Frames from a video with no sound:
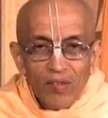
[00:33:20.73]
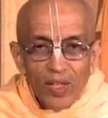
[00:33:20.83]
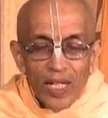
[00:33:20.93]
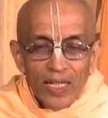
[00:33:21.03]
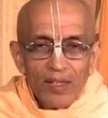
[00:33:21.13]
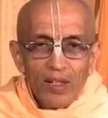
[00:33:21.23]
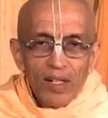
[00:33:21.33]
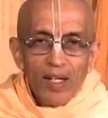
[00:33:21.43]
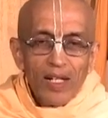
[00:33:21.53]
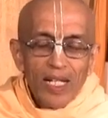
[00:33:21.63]
That I can
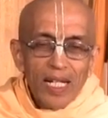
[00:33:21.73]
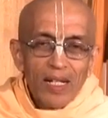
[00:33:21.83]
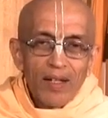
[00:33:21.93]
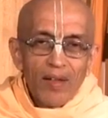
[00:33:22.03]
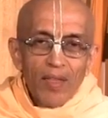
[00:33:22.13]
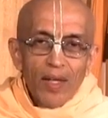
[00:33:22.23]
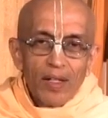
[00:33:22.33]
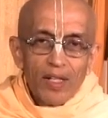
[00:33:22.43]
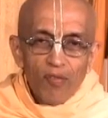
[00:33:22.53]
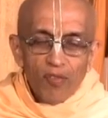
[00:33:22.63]
clearly
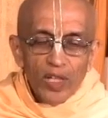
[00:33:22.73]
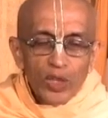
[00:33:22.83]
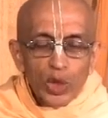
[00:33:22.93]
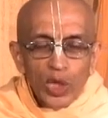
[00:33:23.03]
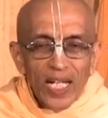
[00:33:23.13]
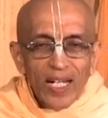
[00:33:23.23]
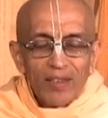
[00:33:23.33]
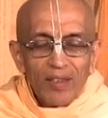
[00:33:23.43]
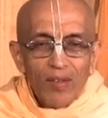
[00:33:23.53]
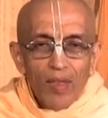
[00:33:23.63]

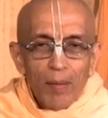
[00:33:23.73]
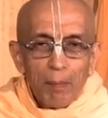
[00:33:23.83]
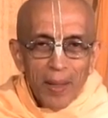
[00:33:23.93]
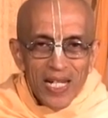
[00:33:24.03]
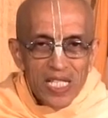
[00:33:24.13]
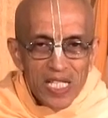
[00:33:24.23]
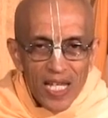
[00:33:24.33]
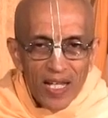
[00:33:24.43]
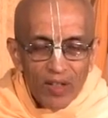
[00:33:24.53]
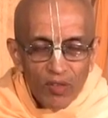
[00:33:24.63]
differentiate
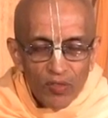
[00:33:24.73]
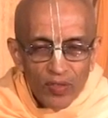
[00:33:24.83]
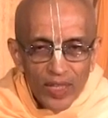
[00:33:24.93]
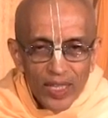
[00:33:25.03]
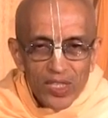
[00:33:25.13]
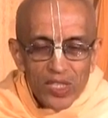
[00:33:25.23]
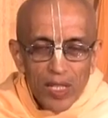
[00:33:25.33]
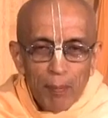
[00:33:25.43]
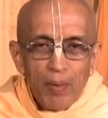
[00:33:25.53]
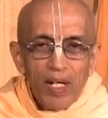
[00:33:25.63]
myself as
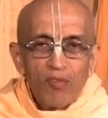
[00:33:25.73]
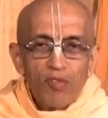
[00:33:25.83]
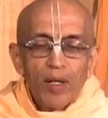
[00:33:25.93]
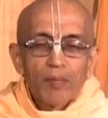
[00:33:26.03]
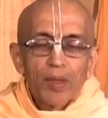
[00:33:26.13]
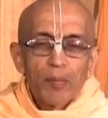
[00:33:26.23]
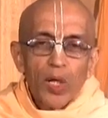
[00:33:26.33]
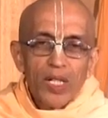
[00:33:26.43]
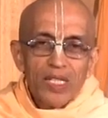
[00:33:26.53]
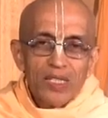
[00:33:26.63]
separate from the
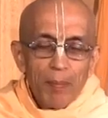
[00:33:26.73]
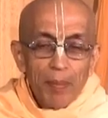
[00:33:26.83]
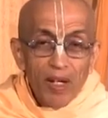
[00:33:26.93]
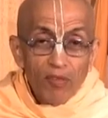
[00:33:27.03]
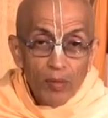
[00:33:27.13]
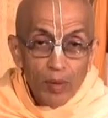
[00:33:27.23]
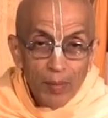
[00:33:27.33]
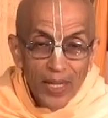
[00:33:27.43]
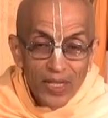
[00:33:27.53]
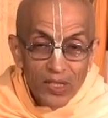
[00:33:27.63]
body, separate from the
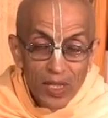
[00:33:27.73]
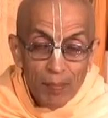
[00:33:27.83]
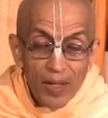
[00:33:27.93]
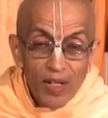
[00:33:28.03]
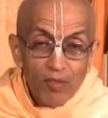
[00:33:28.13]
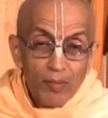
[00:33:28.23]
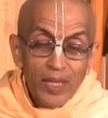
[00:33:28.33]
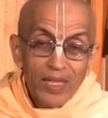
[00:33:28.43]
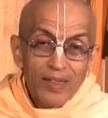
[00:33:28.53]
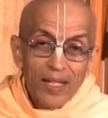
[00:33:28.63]
mind, separate from
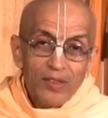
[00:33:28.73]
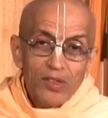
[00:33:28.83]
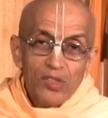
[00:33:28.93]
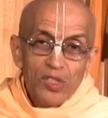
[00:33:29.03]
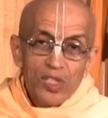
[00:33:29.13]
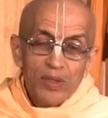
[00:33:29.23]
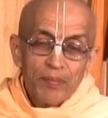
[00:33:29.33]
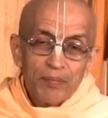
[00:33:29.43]
the intelligence,